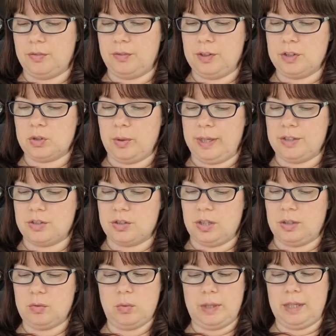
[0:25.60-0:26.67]
first
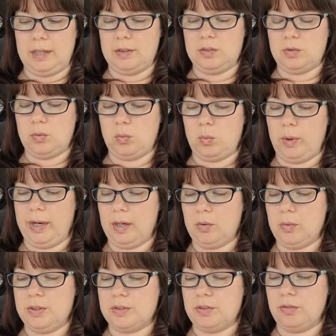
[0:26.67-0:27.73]
question is,
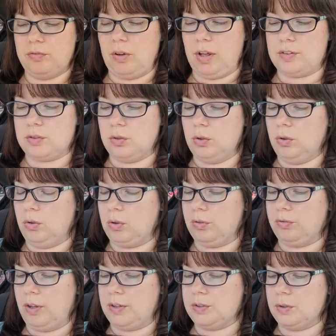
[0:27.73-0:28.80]
where was the fossil or
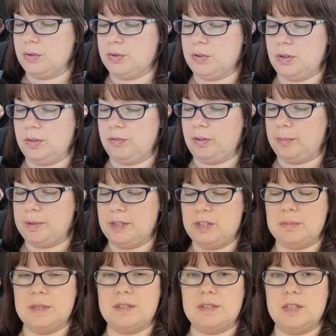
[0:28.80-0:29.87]
fossils from this
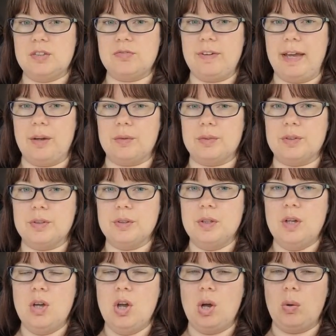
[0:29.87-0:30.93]
species found?
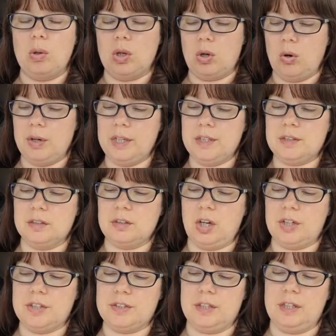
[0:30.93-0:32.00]
Well, according to
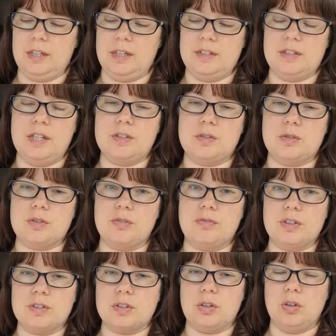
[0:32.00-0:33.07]
Larson in Essentials of
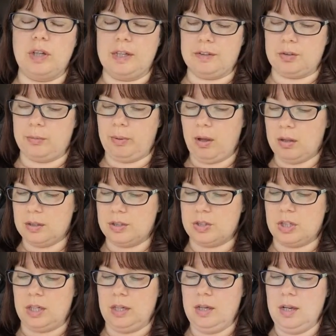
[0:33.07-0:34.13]
Physical
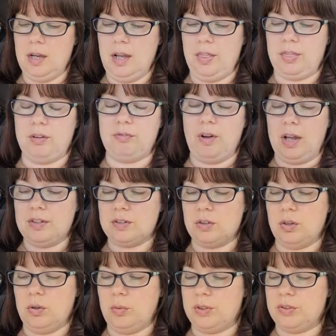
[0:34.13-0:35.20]
Anthropology, the
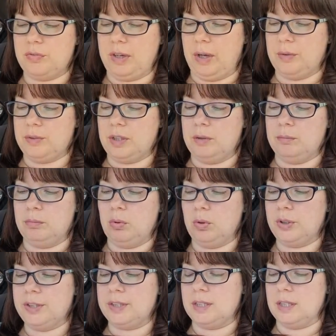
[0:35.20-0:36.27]
fossil was found in
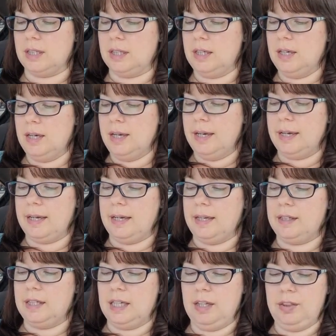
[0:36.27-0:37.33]
Borhi
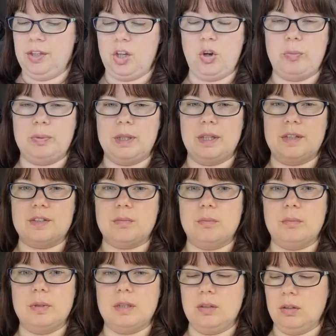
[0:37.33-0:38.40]
in Ethiopia's
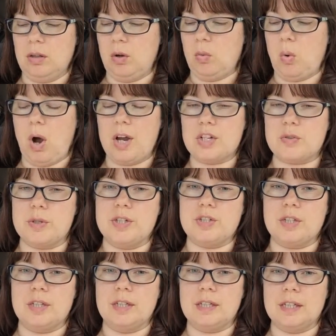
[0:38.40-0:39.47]
Middle Awash
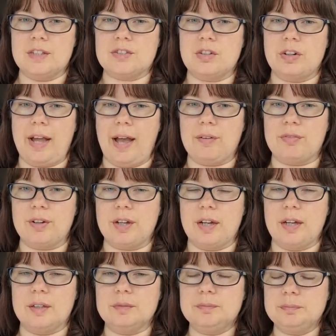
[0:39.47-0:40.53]
region in eastern
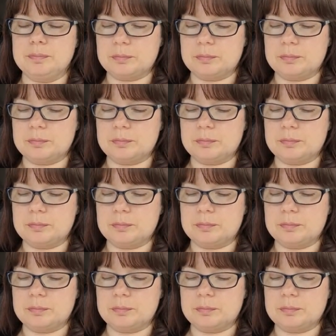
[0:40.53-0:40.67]
Africa.